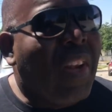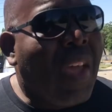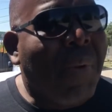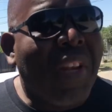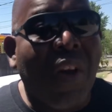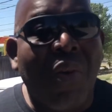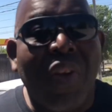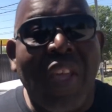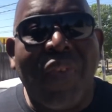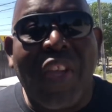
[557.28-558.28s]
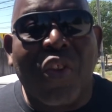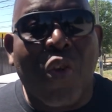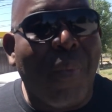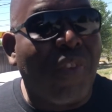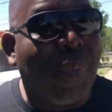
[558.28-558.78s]
let me know, leave it in the
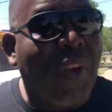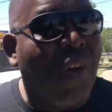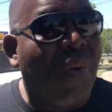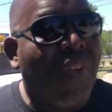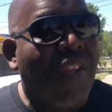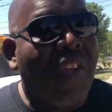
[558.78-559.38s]
comments below.